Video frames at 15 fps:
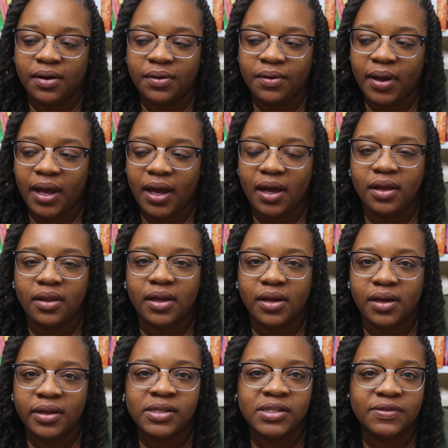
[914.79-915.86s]
okay, like,
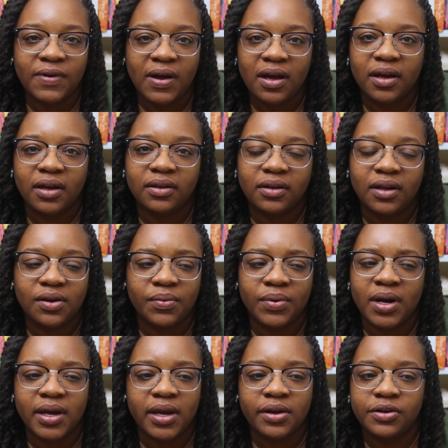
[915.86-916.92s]
it's fine, like, we're
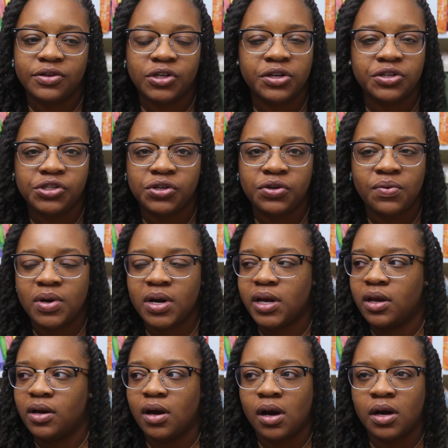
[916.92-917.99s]
not here to judge you, we're not
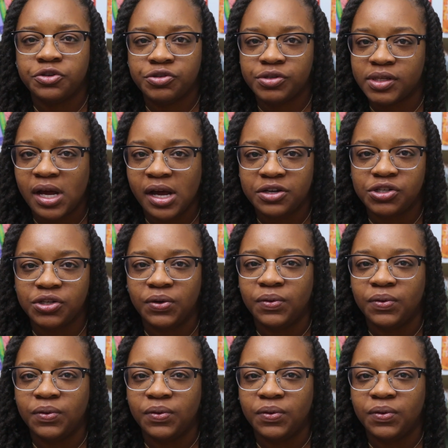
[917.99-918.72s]
here to ostracize you.